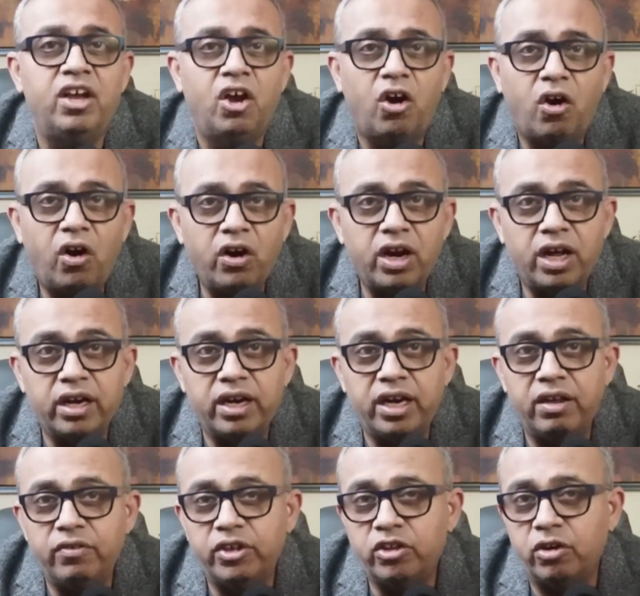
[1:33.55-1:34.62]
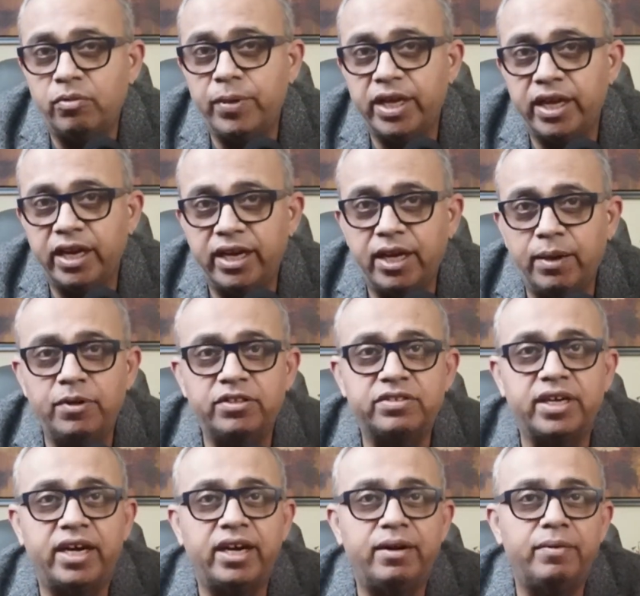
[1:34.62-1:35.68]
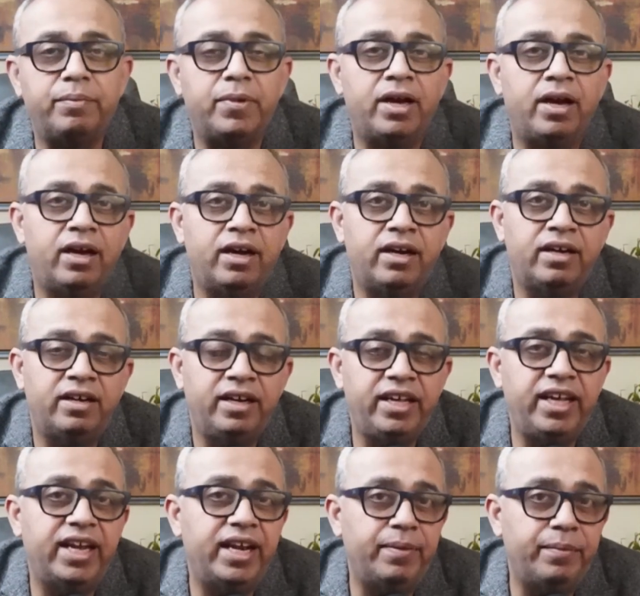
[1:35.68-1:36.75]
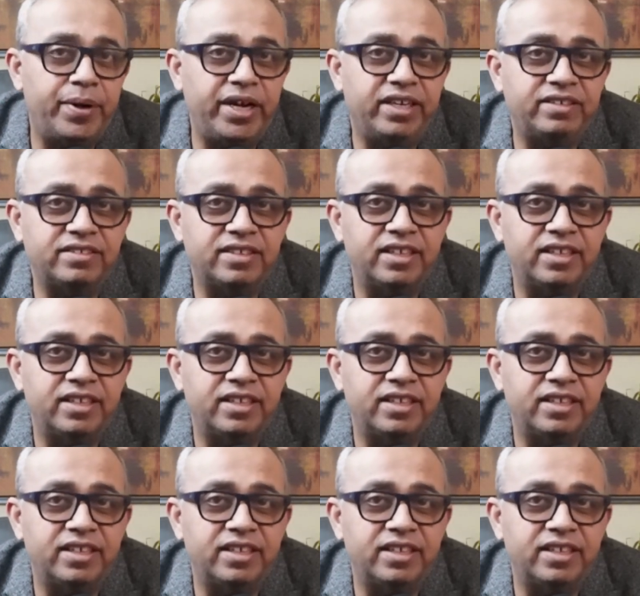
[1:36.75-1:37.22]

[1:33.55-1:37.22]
or RNA without making double-stranded DNA breaks.